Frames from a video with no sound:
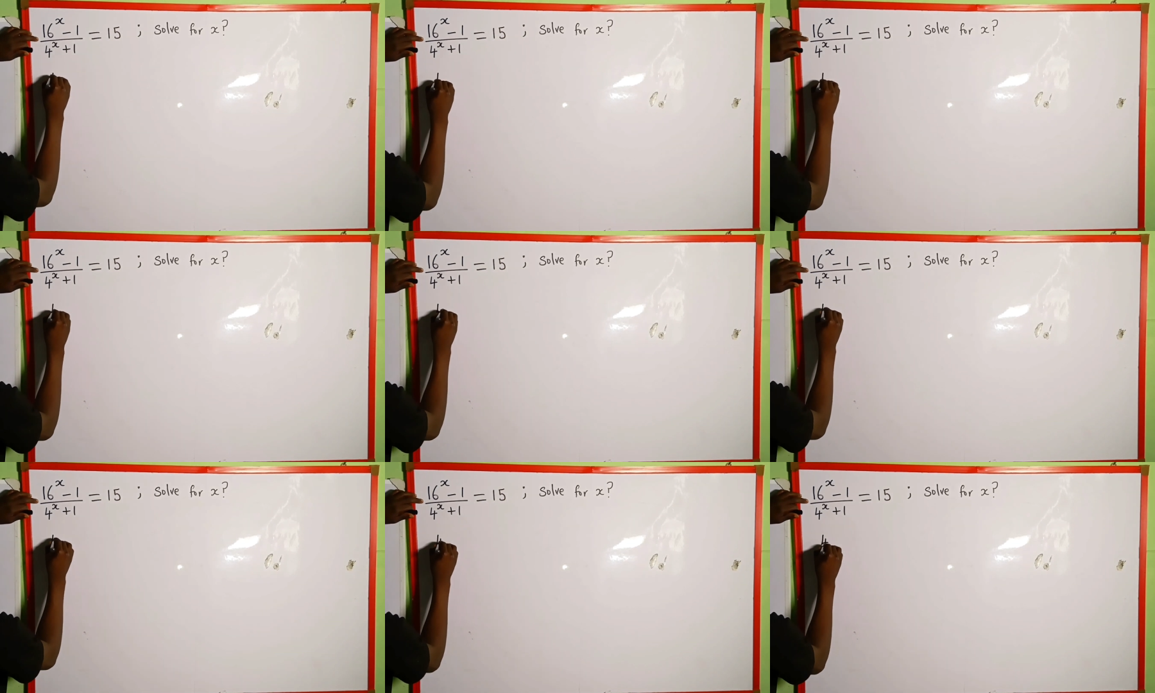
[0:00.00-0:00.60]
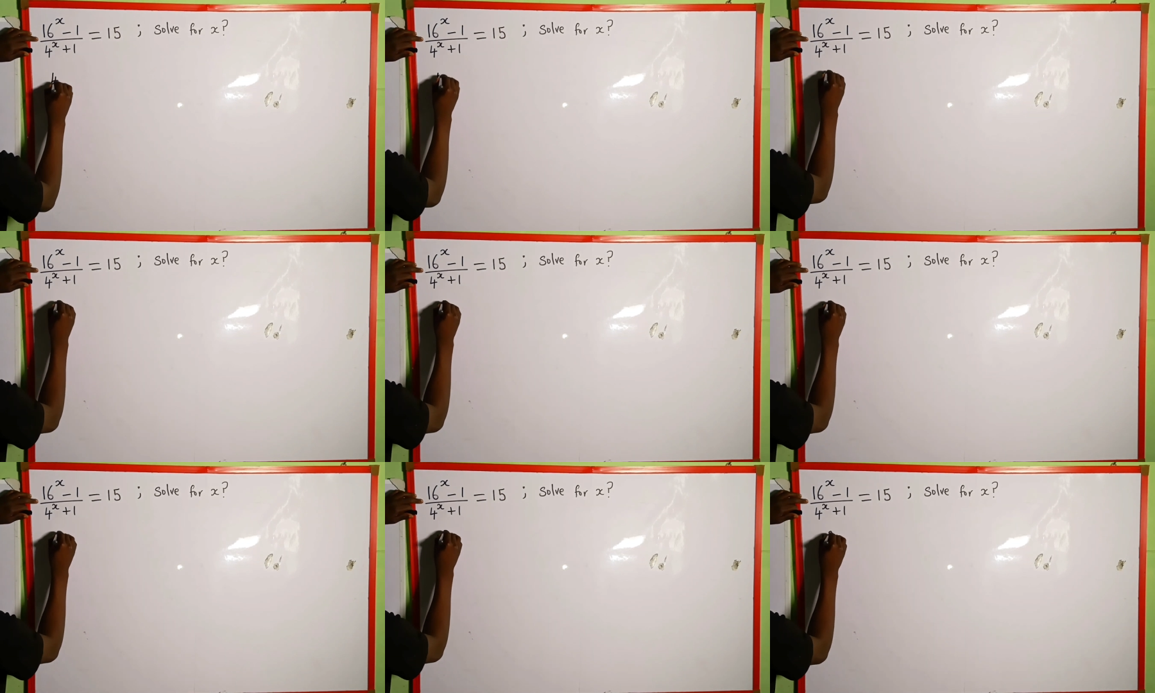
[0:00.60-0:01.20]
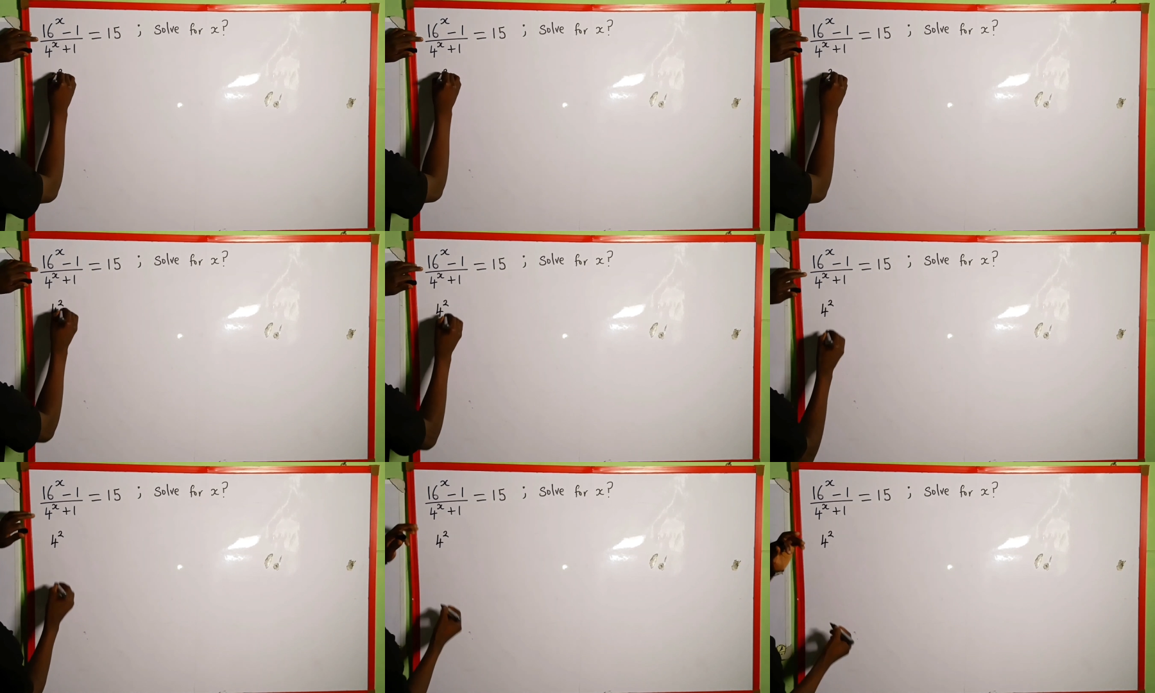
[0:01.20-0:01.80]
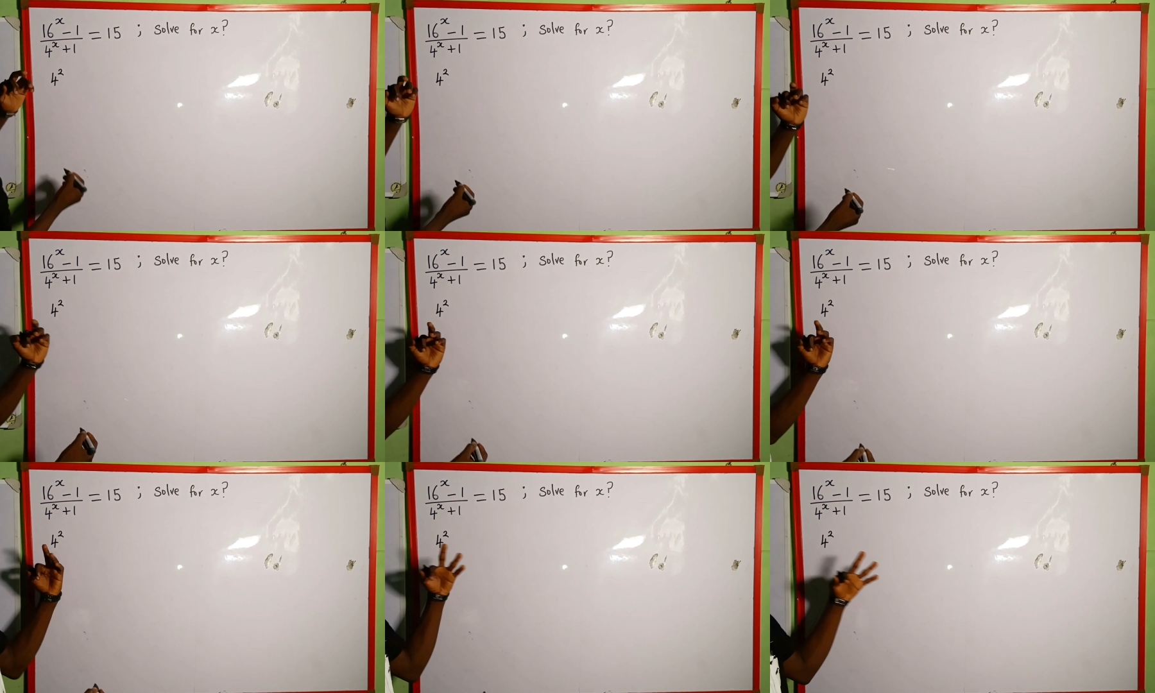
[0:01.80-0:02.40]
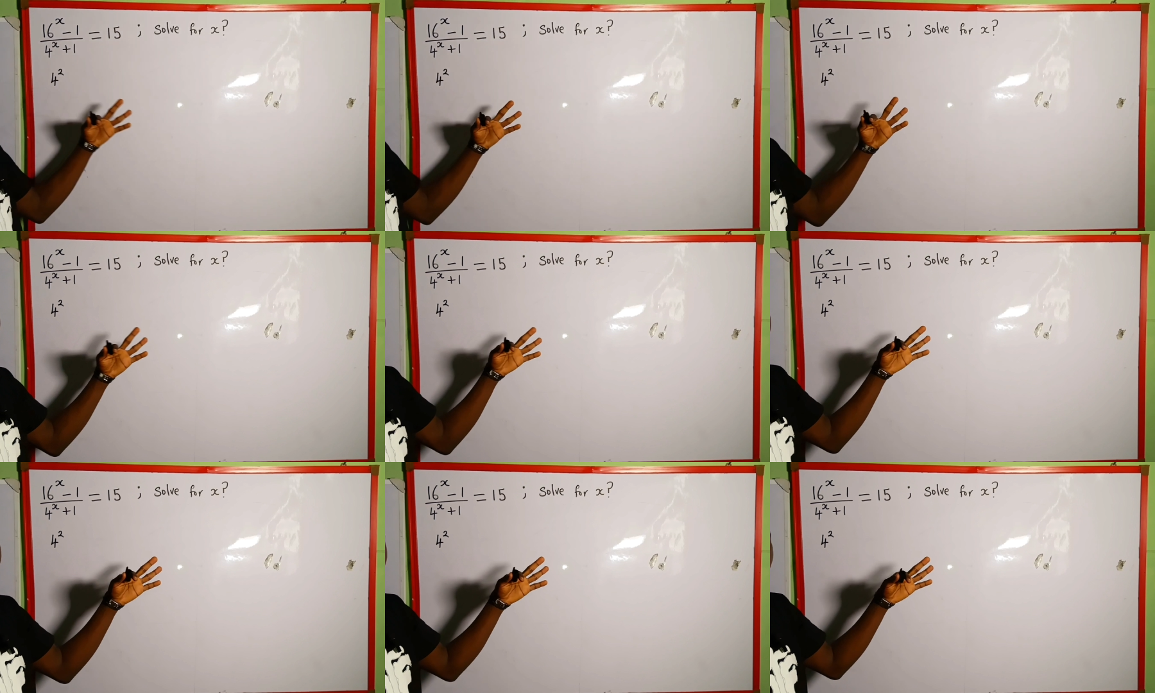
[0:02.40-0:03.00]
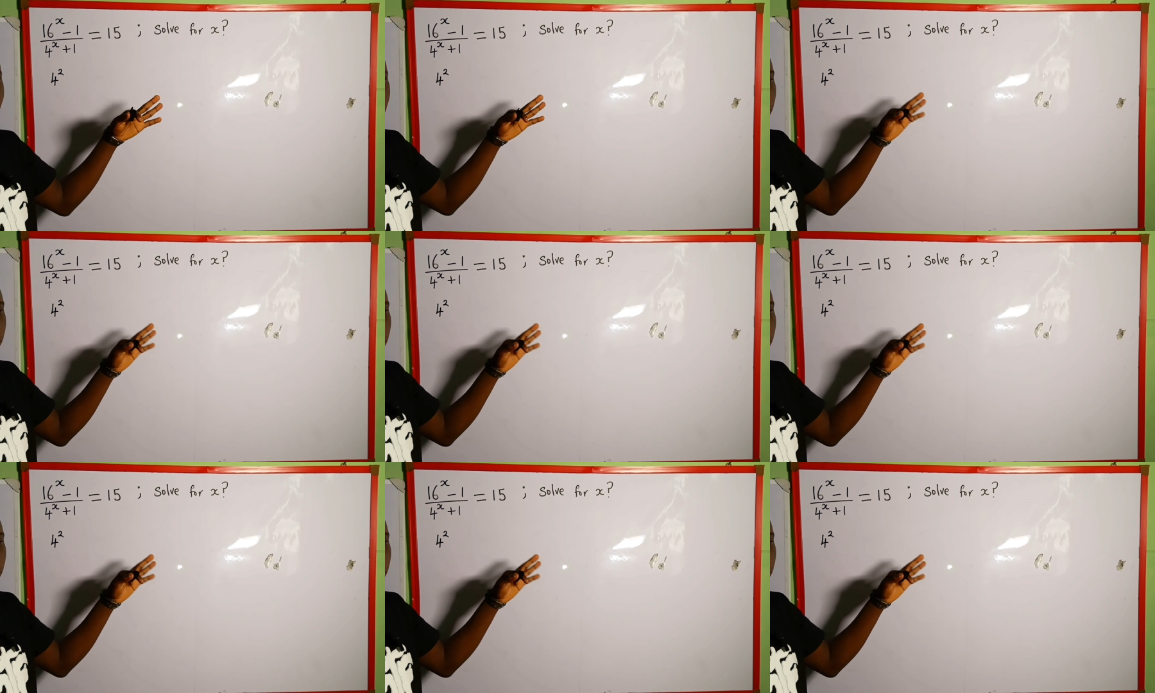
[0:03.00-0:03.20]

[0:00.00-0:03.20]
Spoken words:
Nobody's mouth can be seen.